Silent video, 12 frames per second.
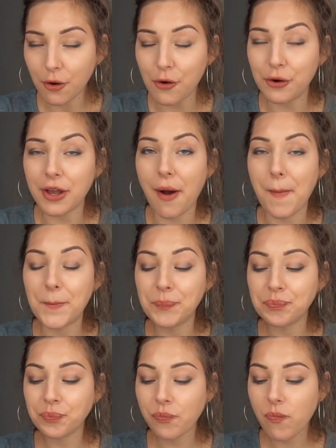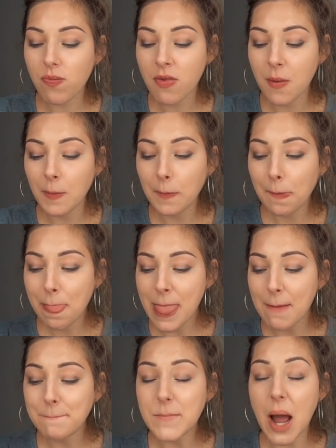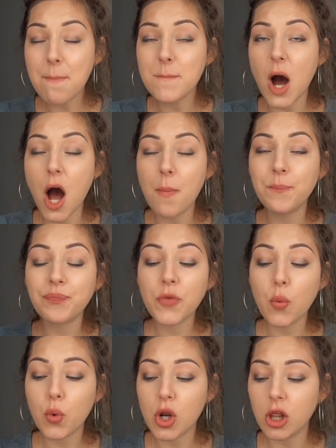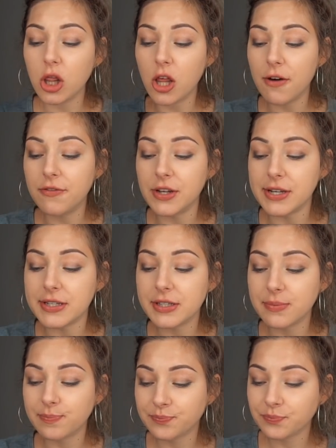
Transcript: Oh yeah, my mom would love this.